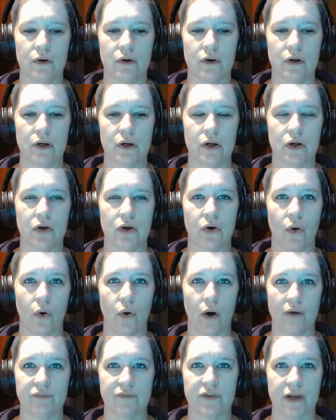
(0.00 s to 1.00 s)
go
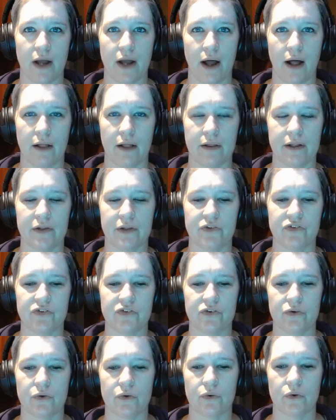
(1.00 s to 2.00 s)
off to college,
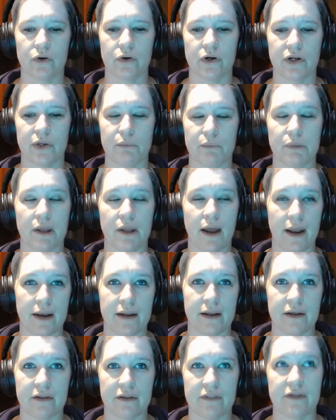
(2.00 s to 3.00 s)
or you're
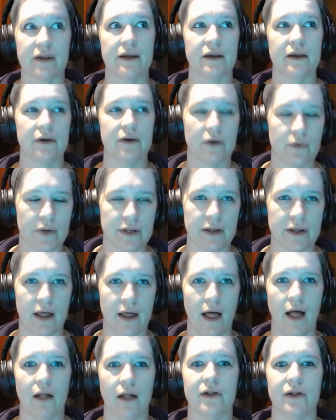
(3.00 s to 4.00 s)
thinking of going to
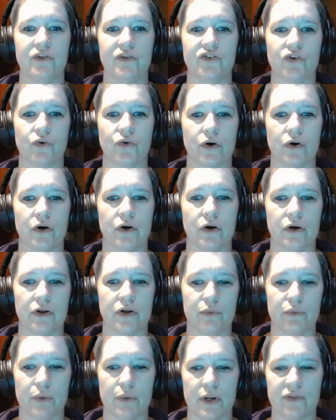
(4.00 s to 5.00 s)
college, or you
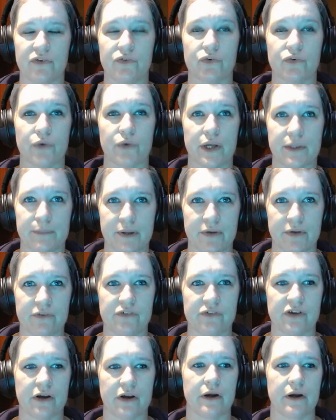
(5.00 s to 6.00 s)
want to join the
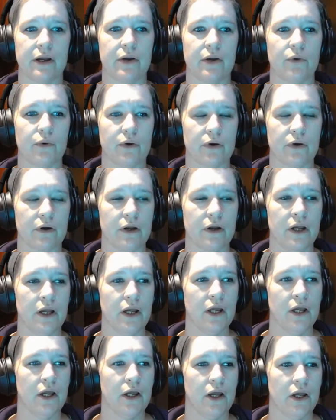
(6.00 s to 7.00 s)
military, or
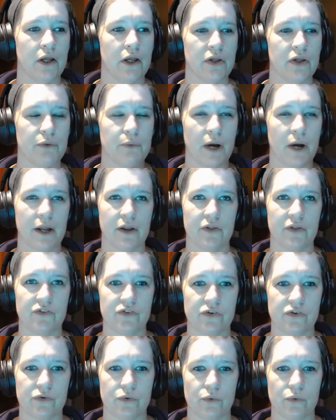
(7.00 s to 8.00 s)
you want to
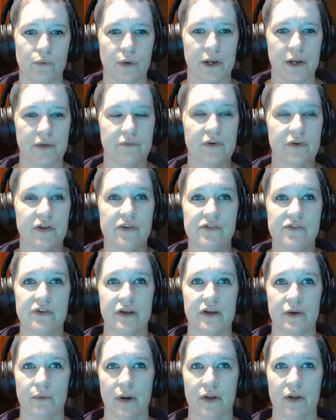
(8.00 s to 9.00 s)
do whatever it is that you
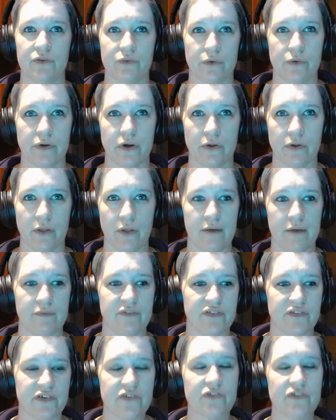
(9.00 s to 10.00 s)
want to do in your life,
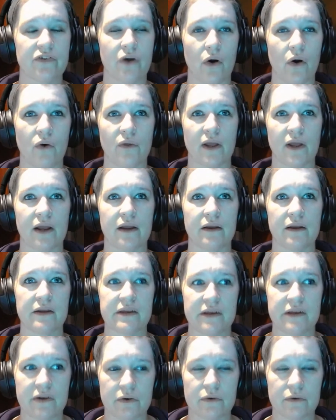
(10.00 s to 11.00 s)
just know that
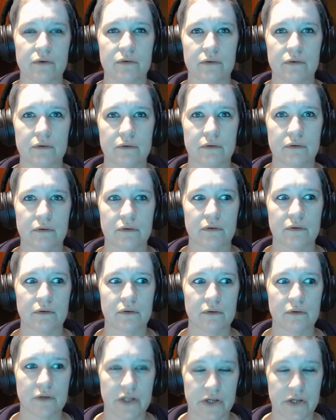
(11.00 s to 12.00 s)
you
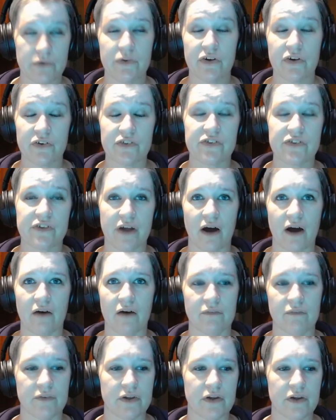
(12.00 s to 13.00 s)
yourself,
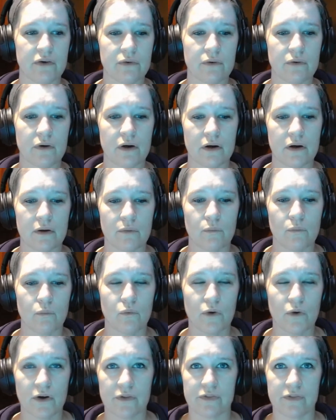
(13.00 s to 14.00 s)
you are
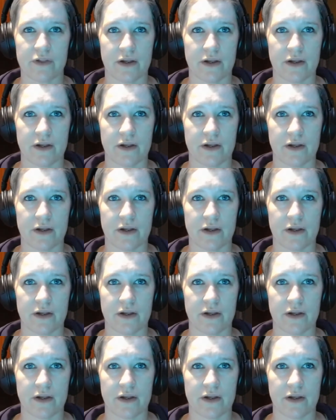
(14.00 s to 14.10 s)
worth it.